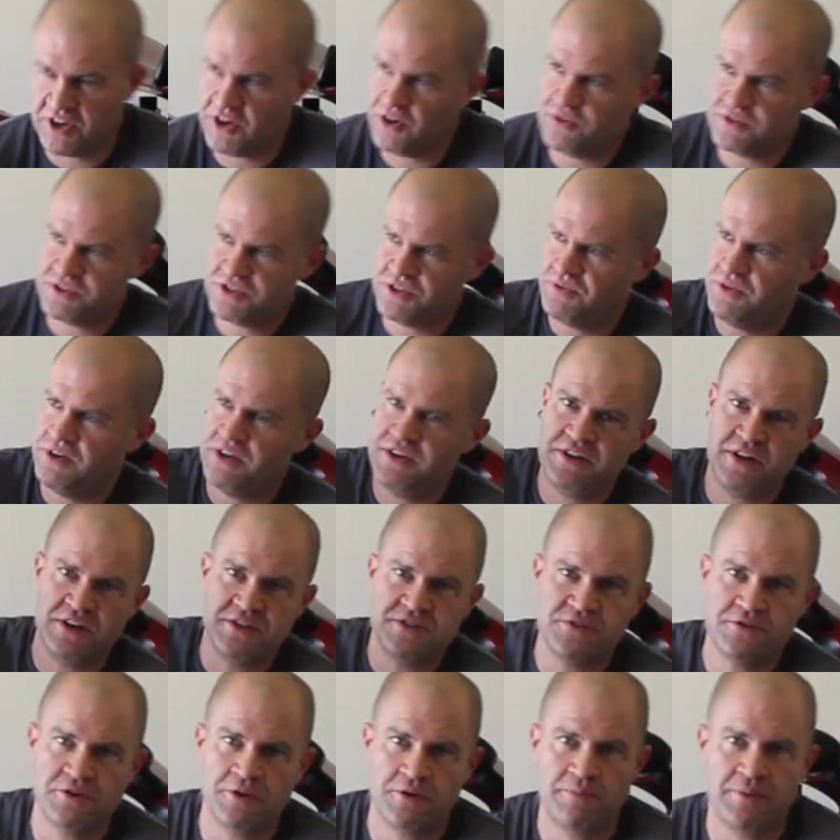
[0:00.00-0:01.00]
Go to an
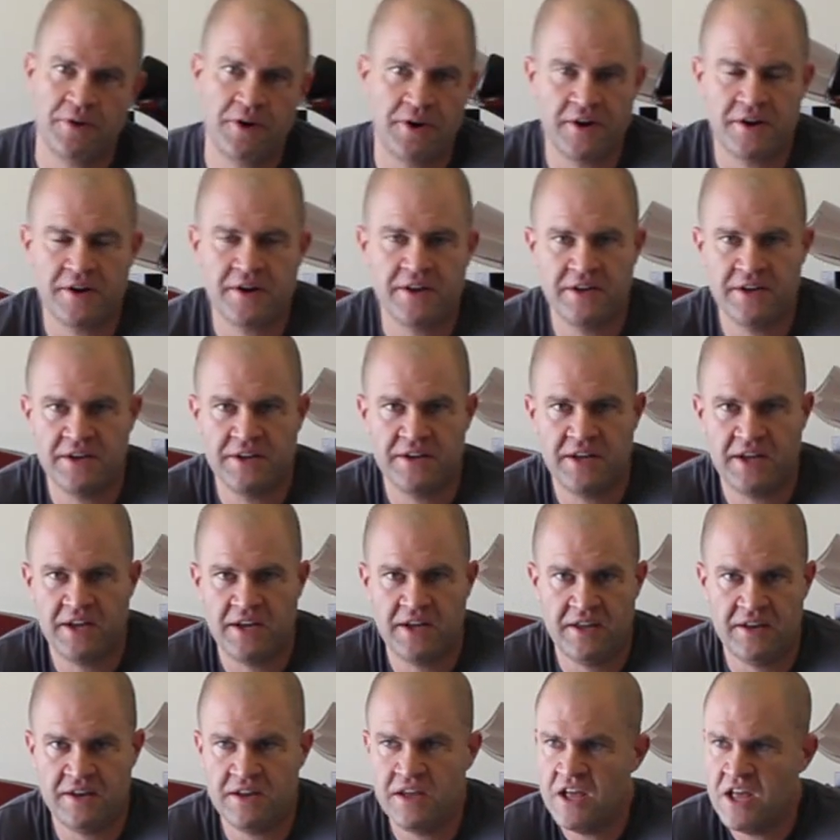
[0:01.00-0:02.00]
industrial park and,
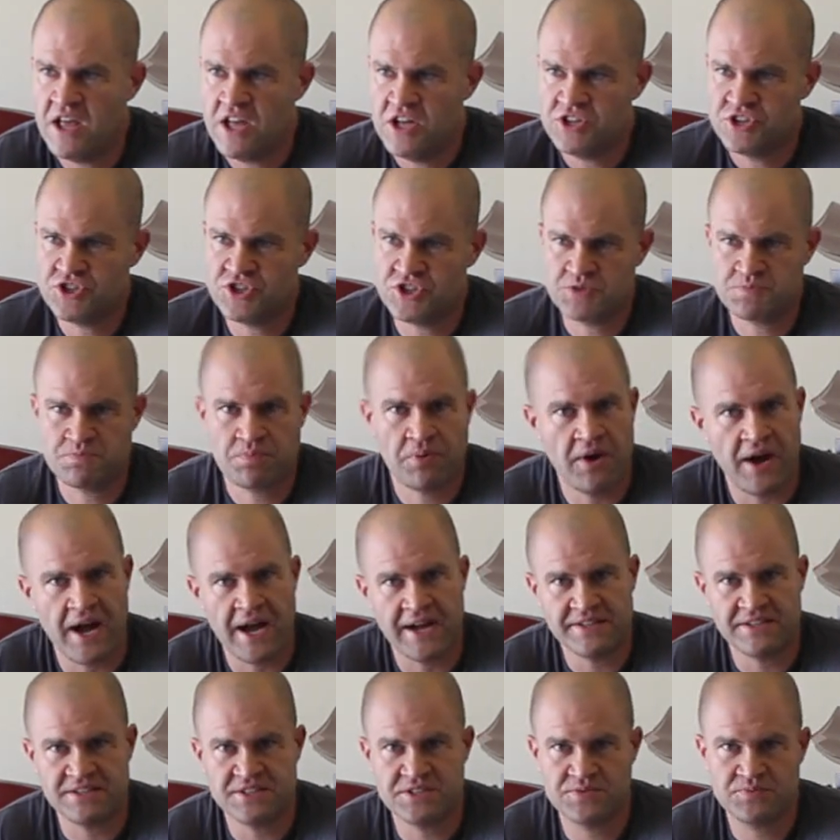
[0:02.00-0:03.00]
and just
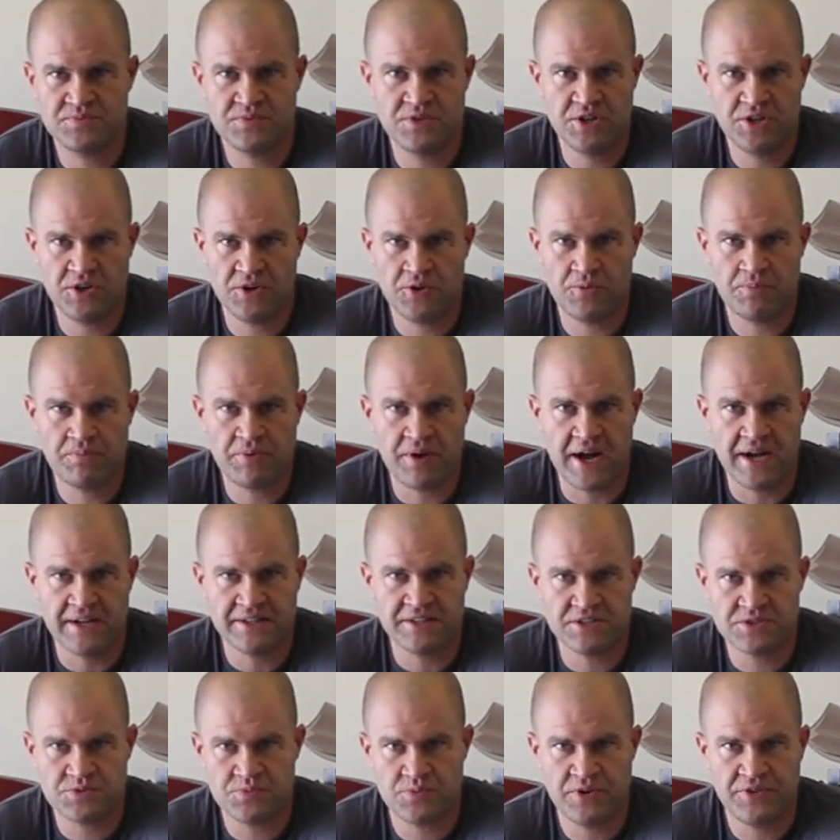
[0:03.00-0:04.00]
practice, you know,
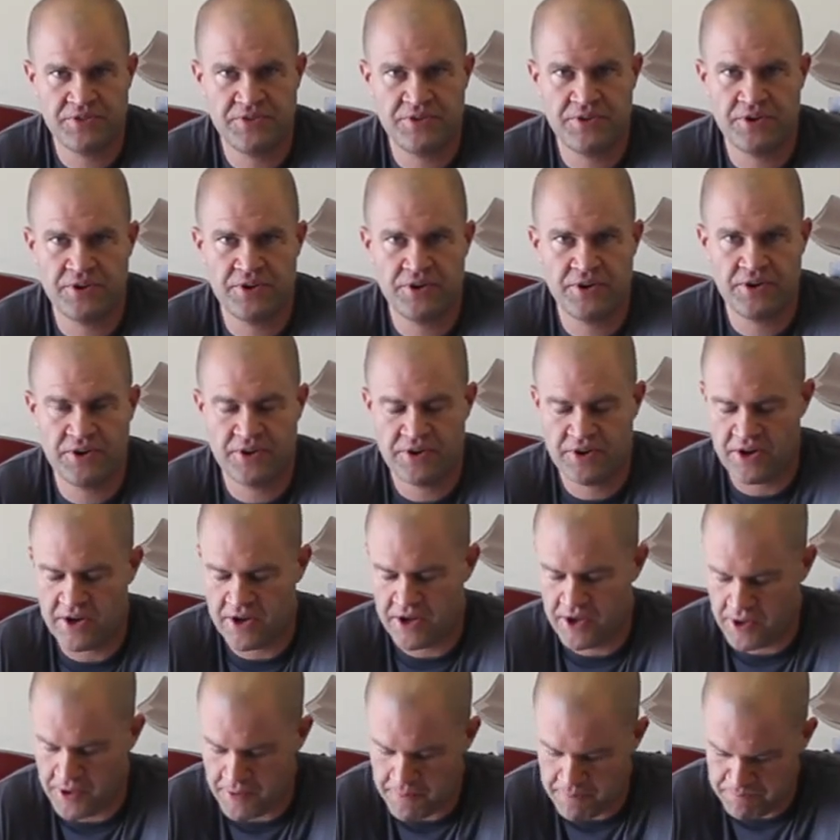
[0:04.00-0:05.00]
practice with your,
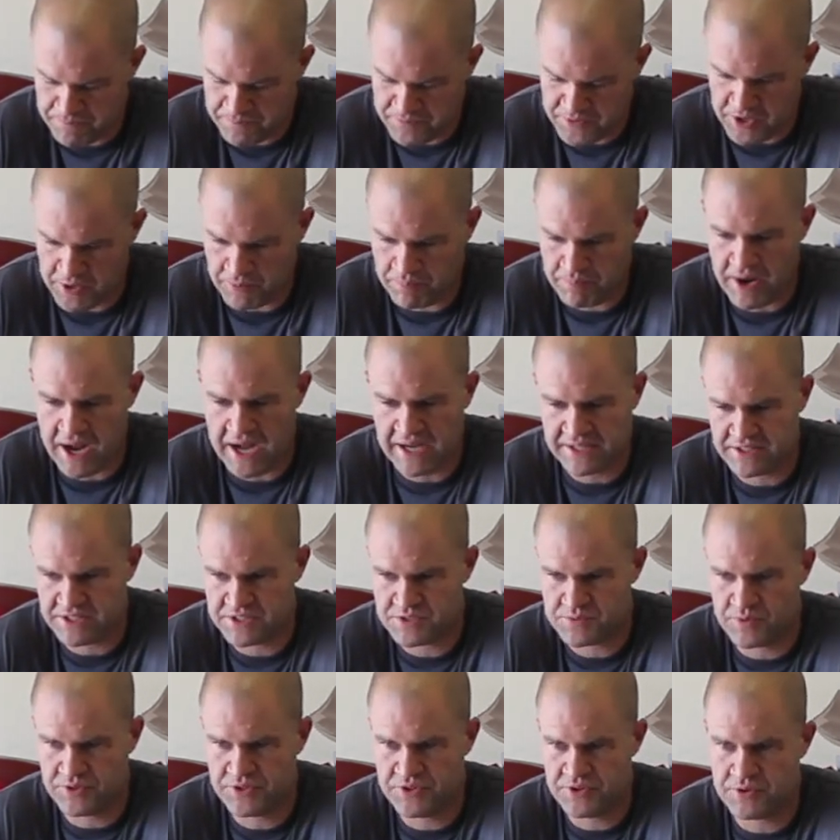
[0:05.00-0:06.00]
um, you know,
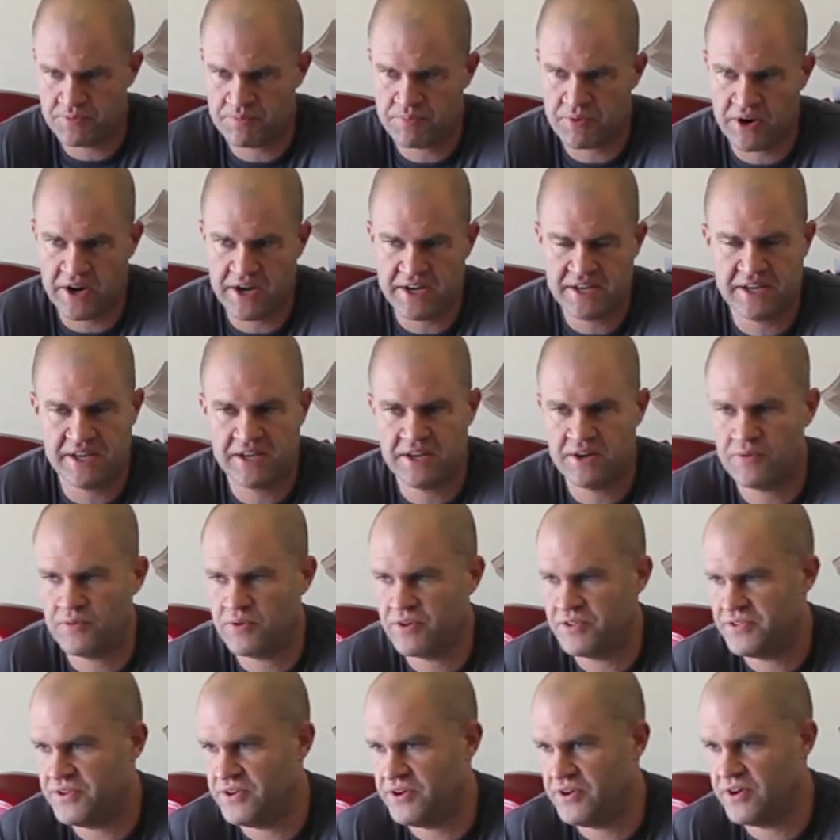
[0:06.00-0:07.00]
practice with your braking,
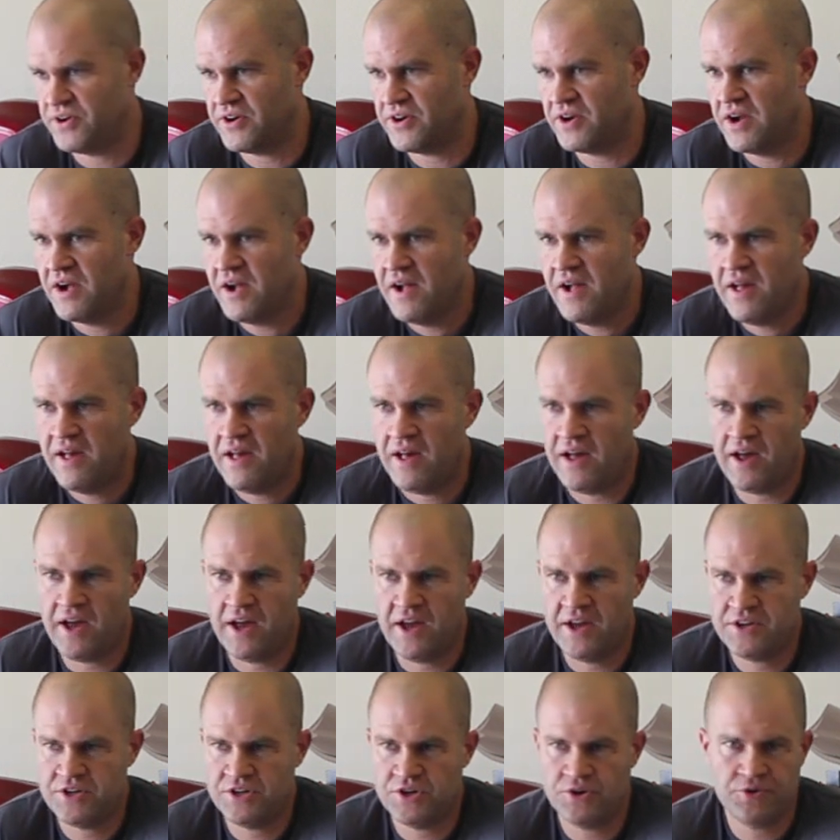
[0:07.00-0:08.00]
with your,
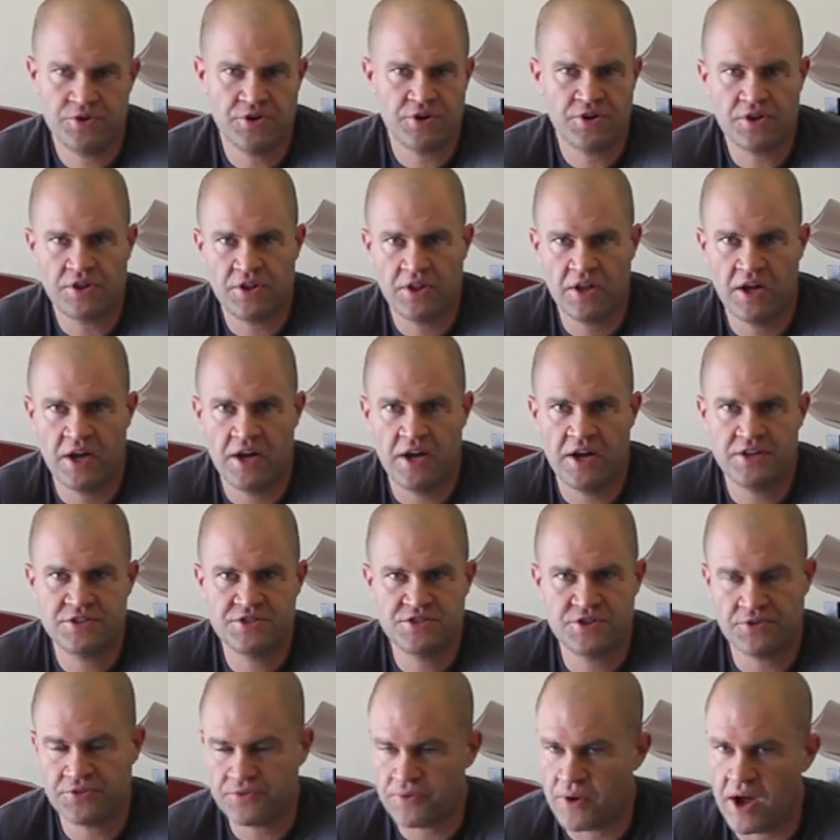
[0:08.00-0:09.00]
uh, you know, your
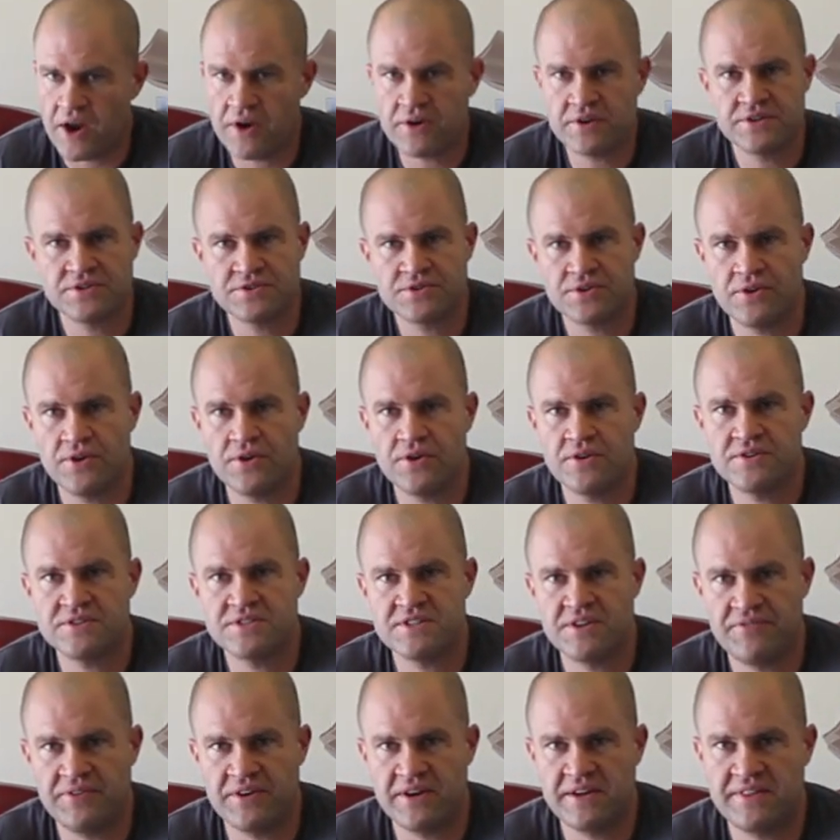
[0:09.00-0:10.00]
clutch, your throttle control,
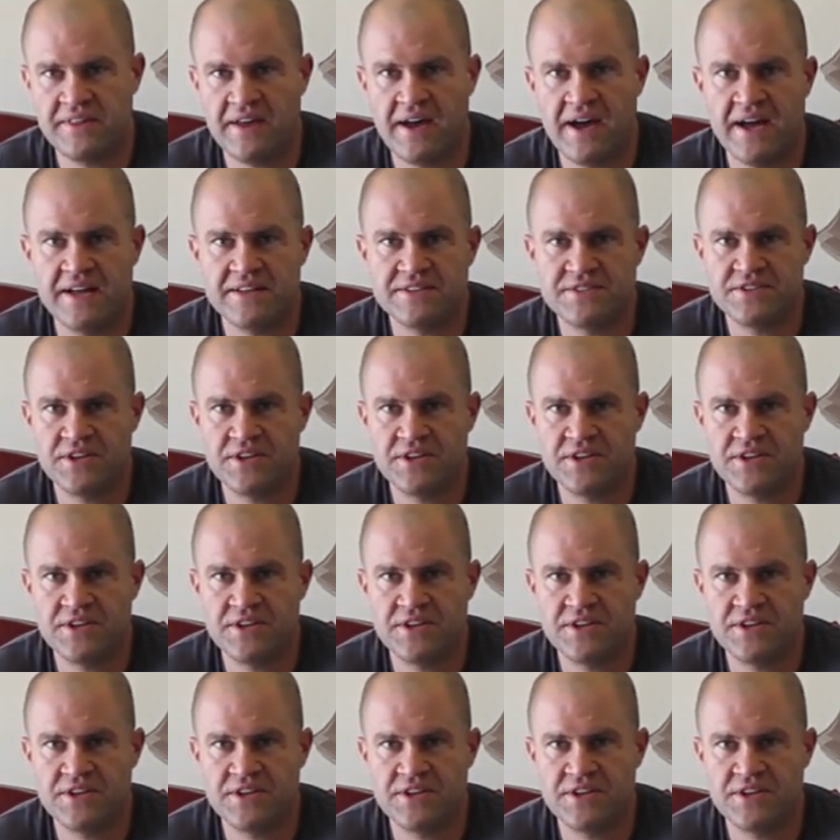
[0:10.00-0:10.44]
stuff like that.